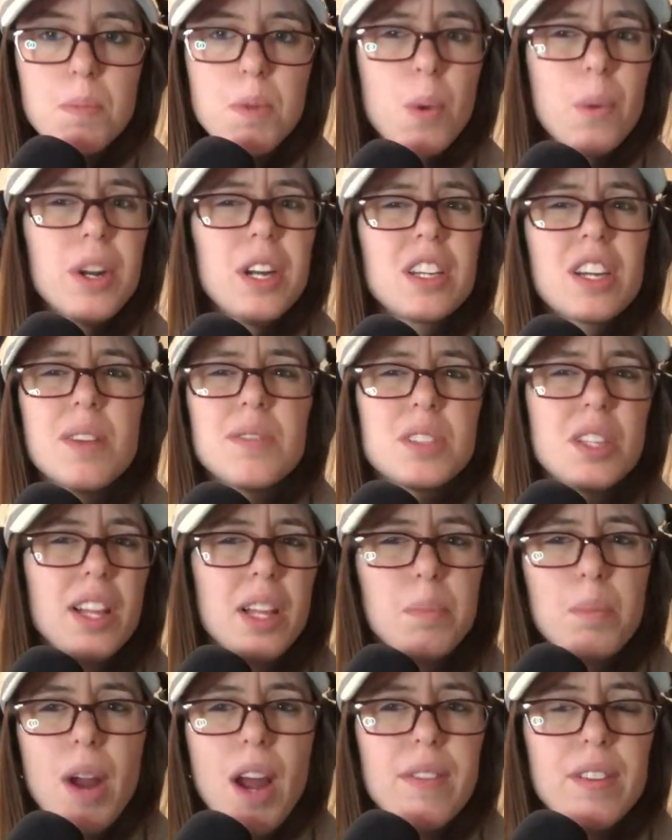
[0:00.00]
But when it comes to
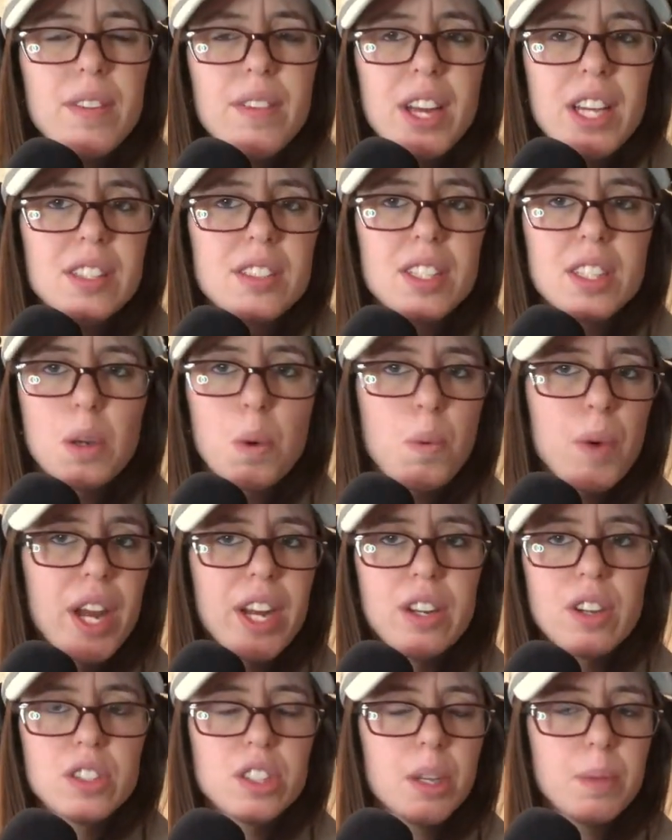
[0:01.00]
like private events, like a
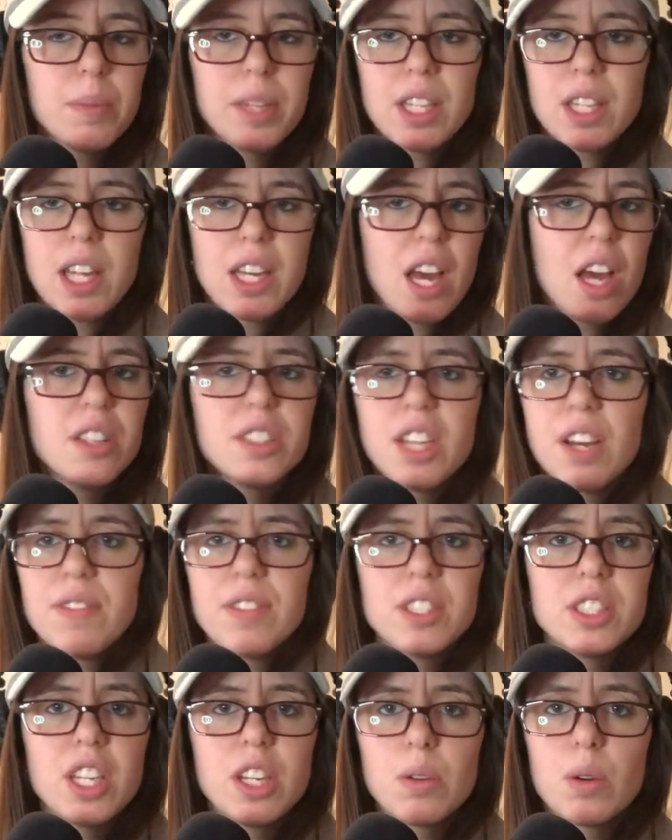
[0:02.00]
wedding or something, like I'll
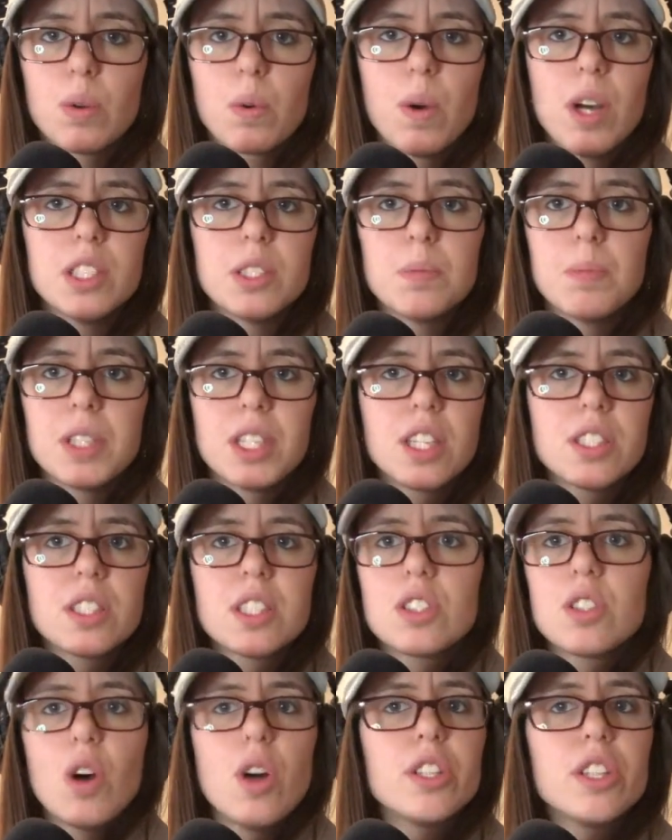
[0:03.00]
definitely take requests because
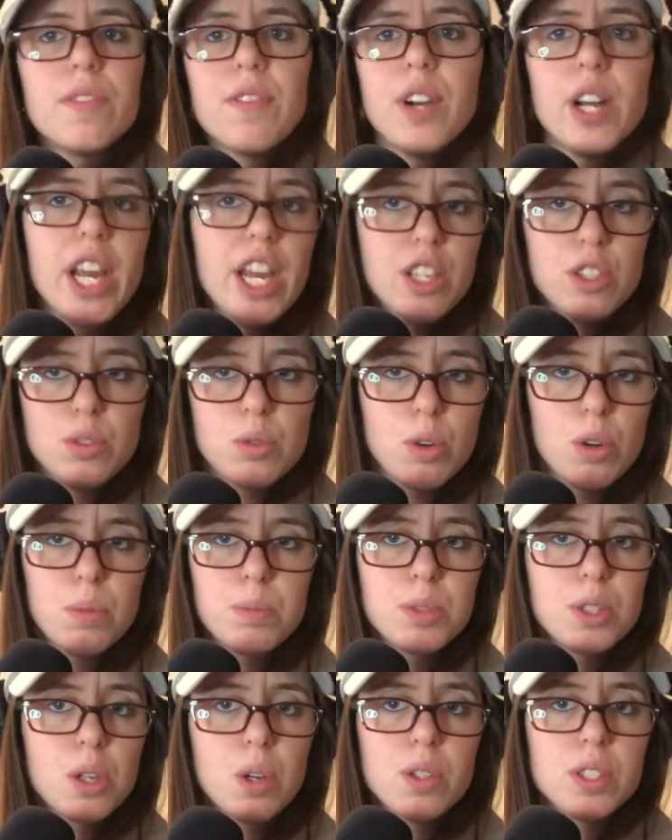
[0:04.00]
it's all different age
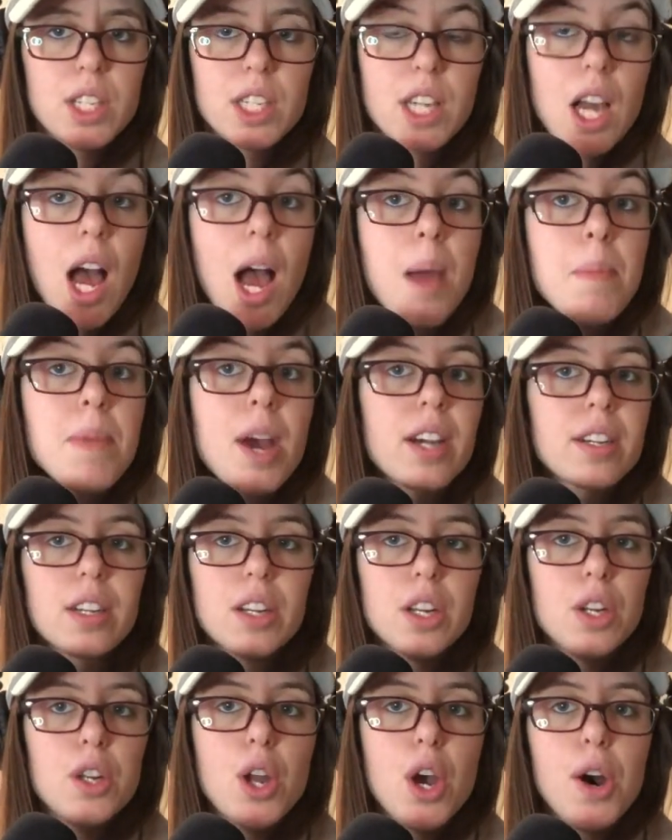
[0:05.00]
groups. So it's like I'm not
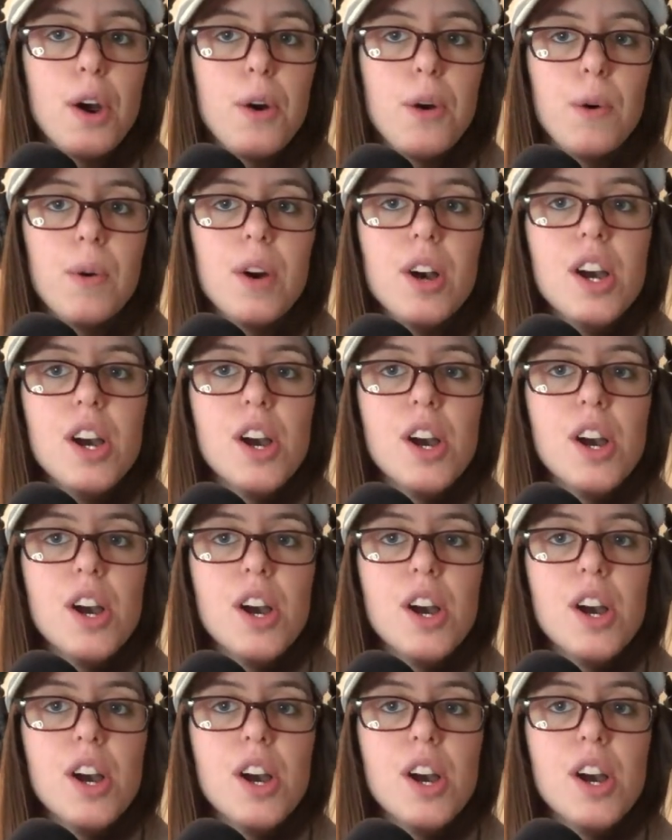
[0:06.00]
going to know